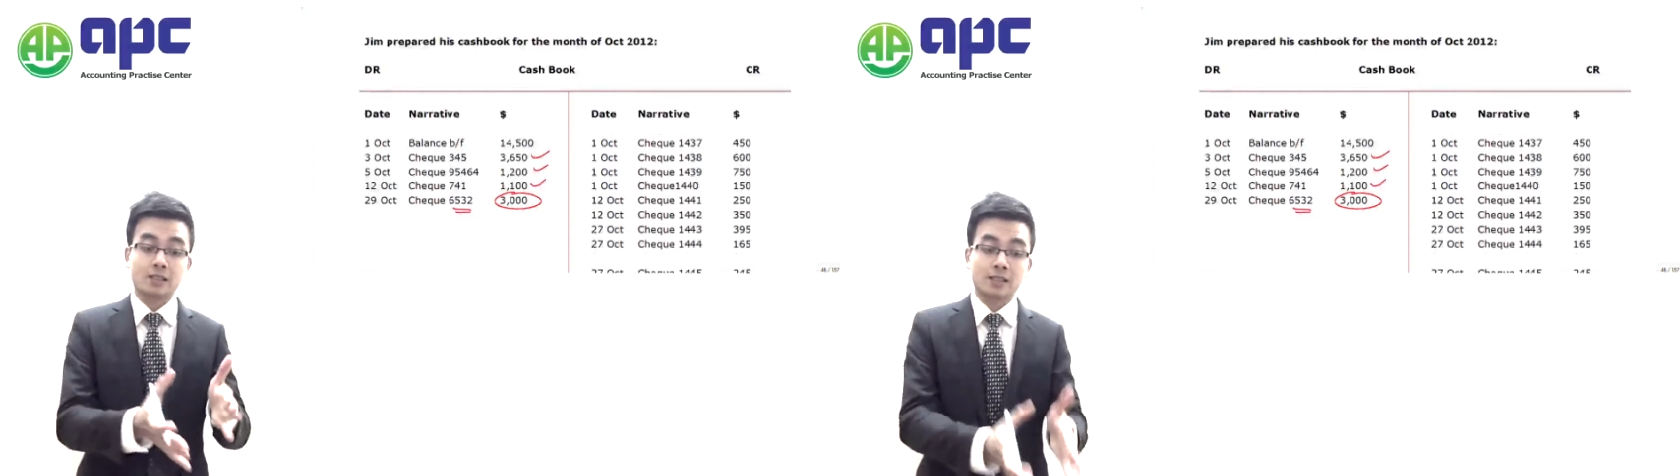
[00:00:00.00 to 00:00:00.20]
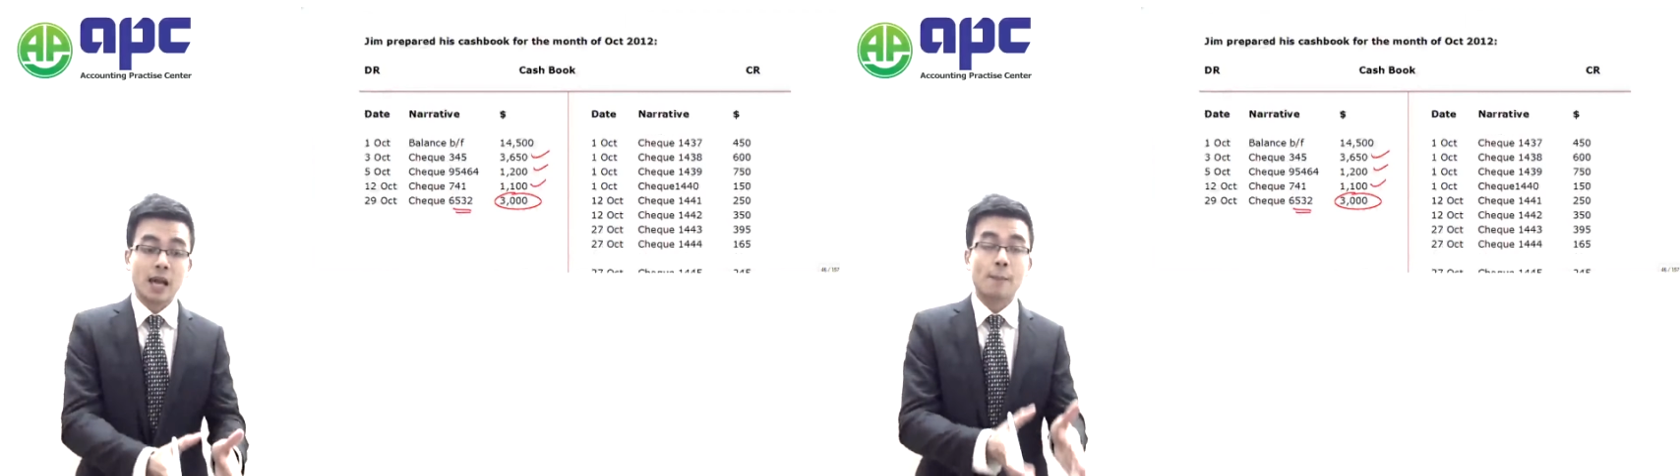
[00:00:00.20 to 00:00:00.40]

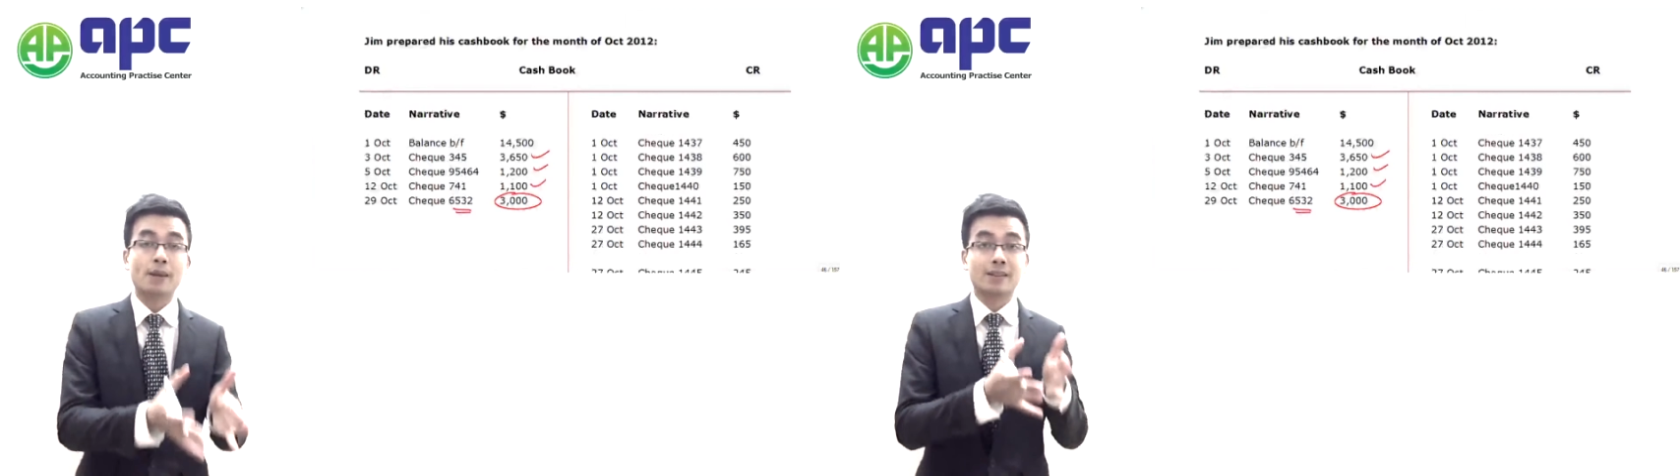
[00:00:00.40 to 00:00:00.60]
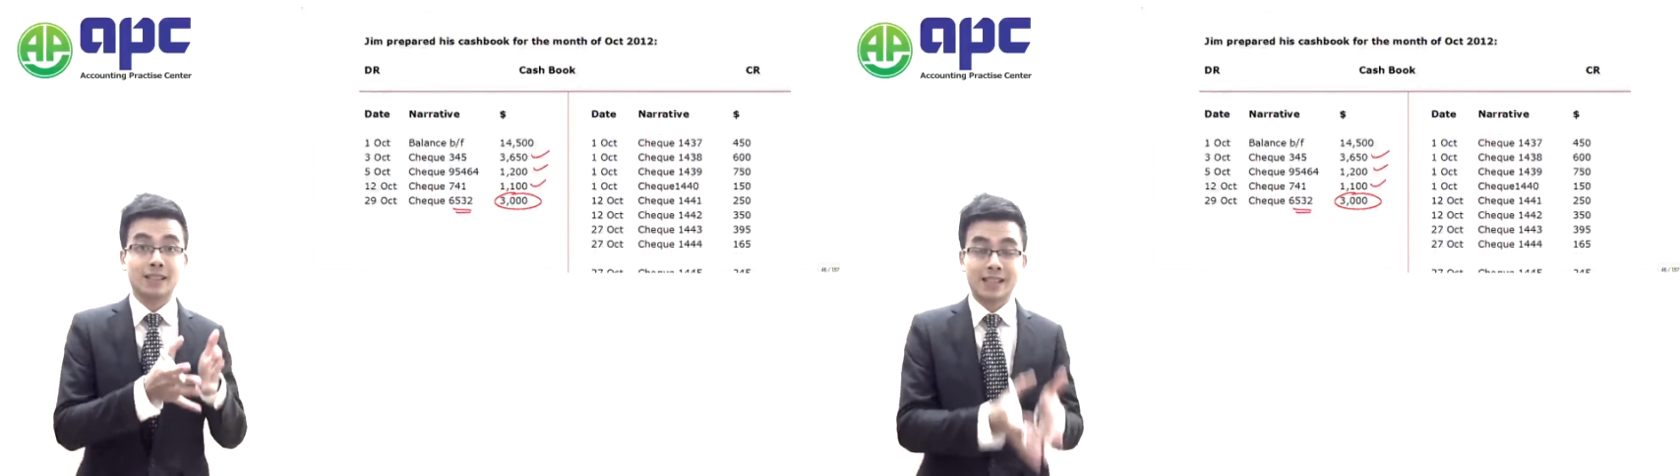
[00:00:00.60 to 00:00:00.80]

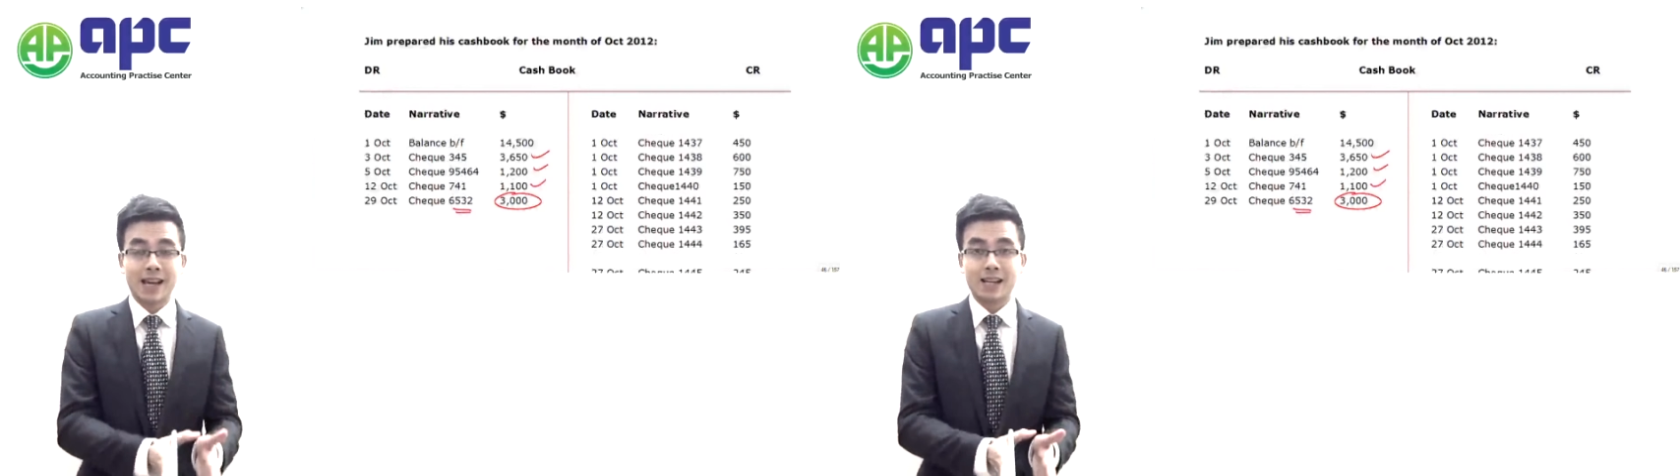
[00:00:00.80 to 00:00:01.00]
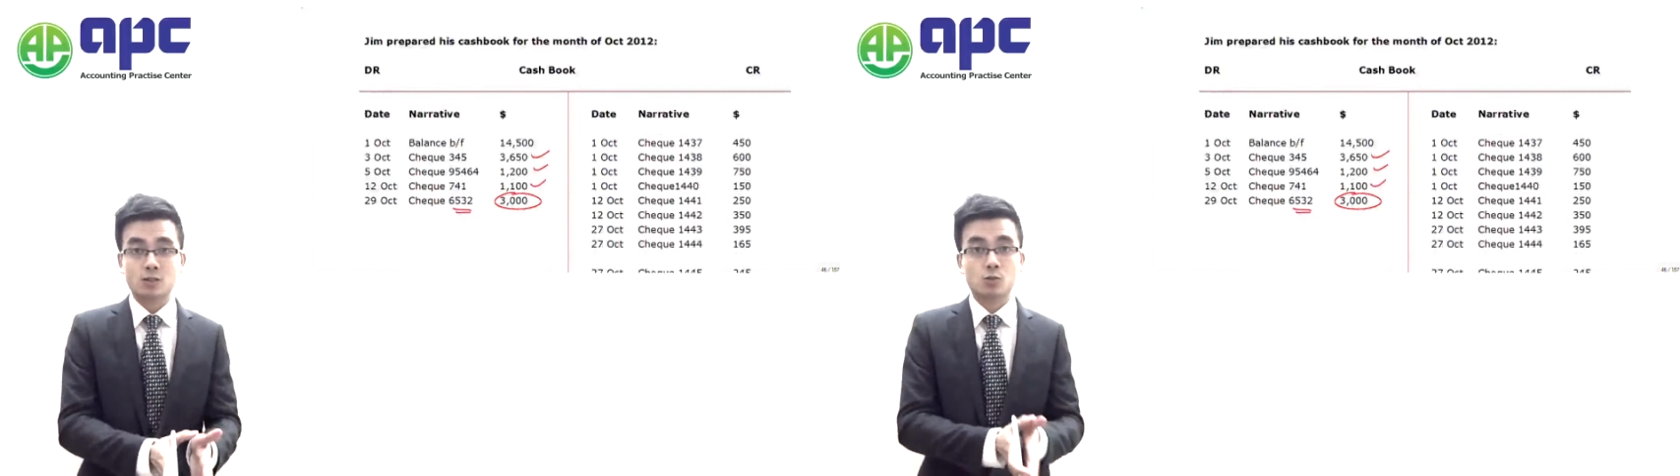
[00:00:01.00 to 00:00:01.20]
debit the
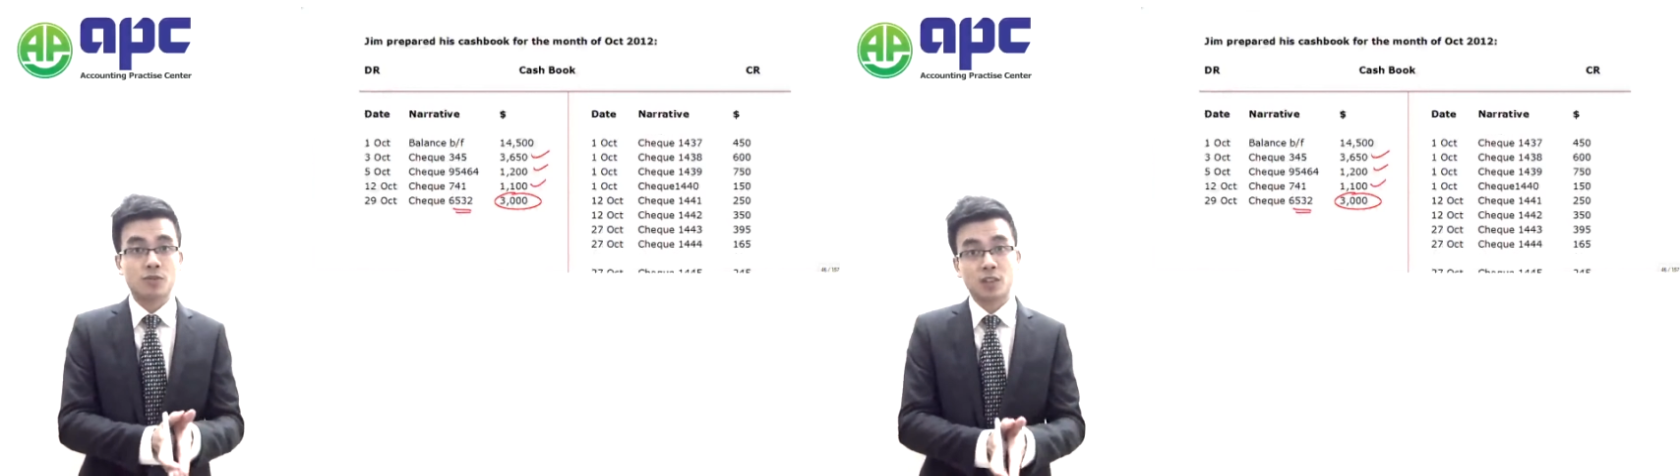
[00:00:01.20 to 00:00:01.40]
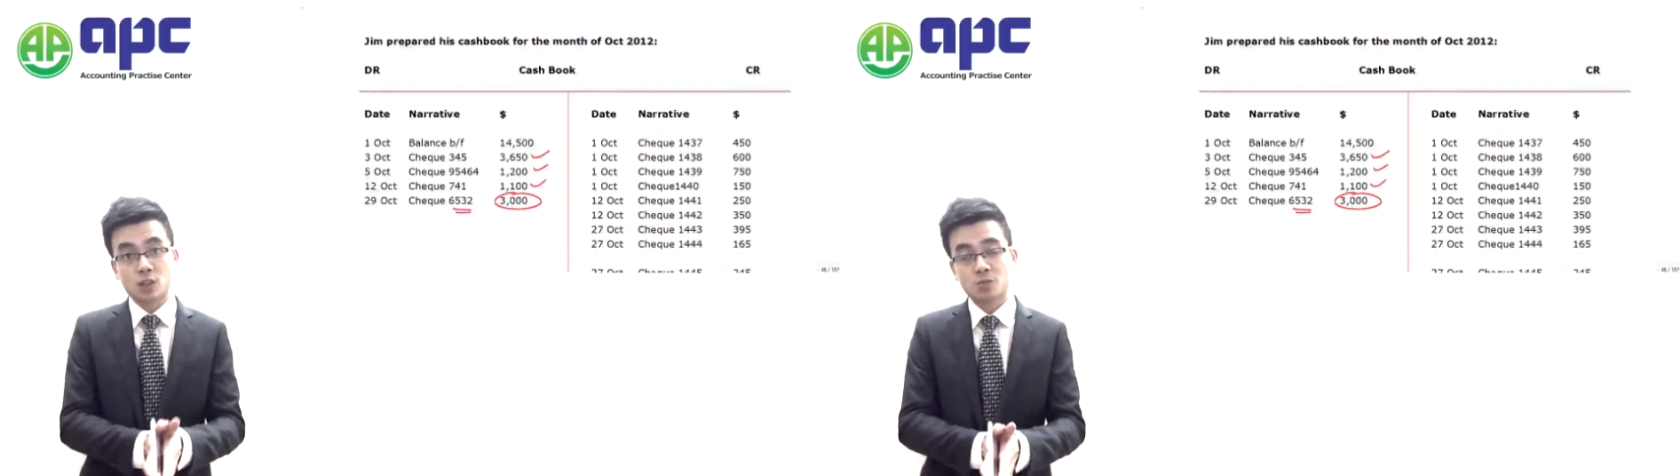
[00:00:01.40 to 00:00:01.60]
cash
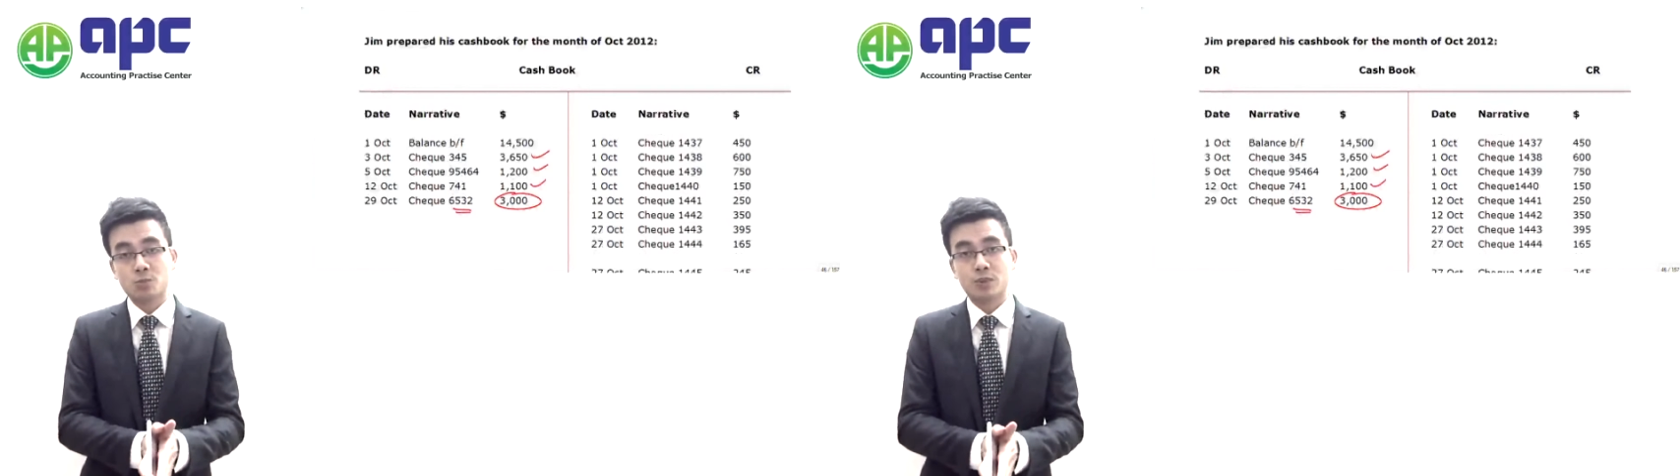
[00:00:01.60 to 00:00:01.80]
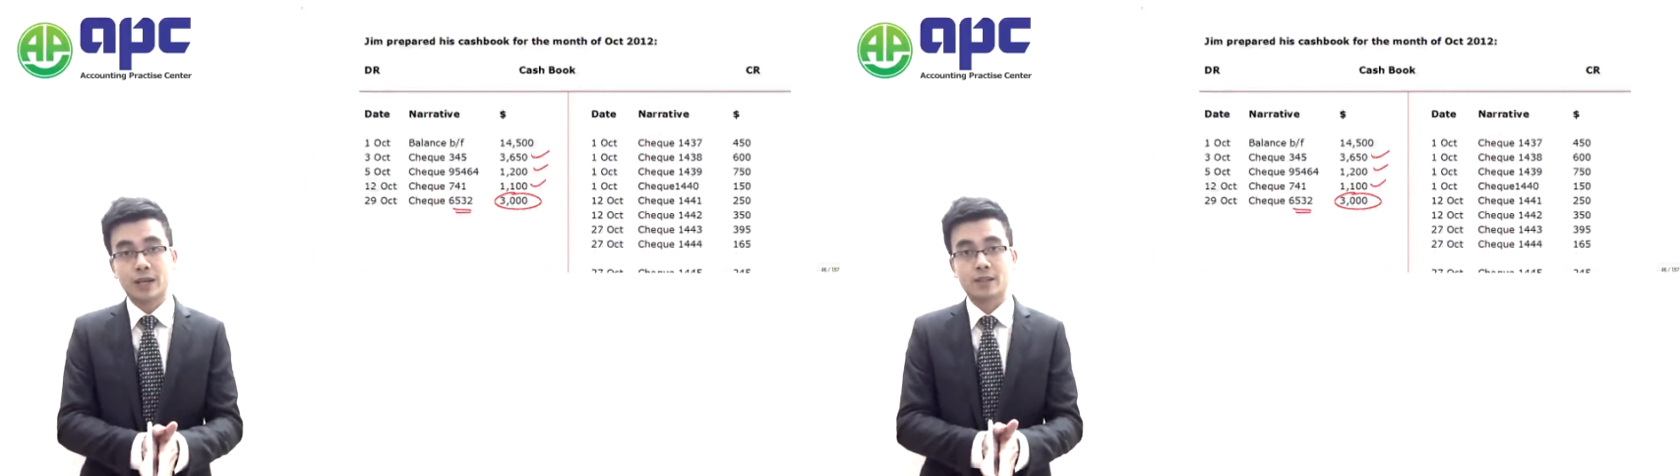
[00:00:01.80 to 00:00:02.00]
within the
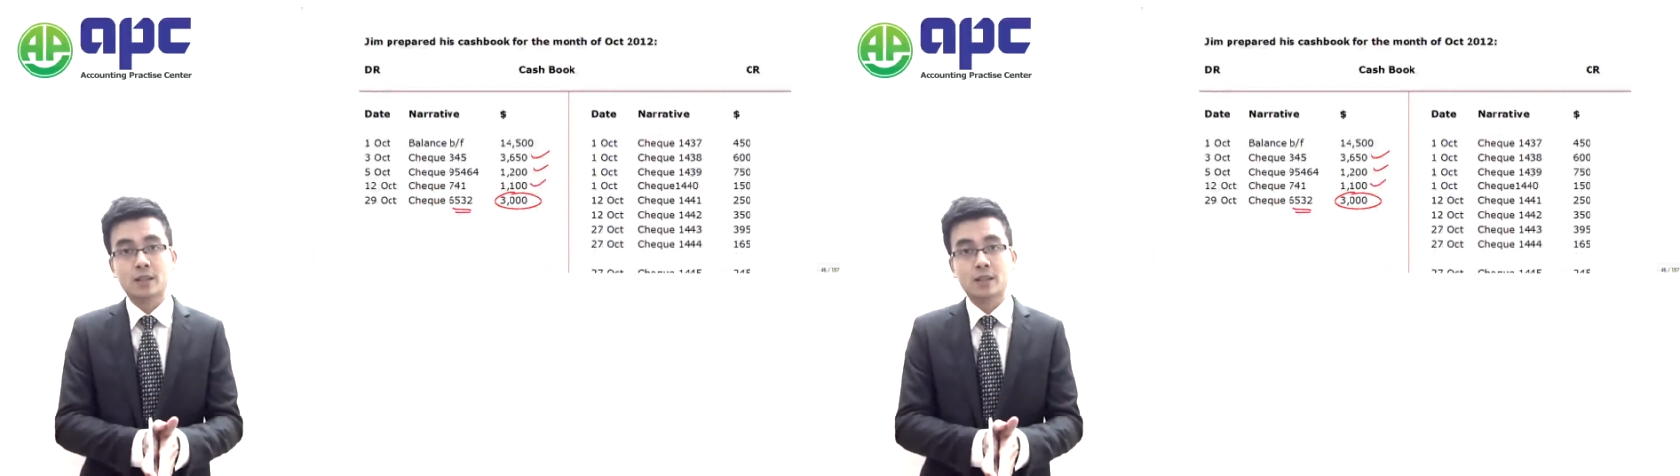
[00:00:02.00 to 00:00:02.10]
company,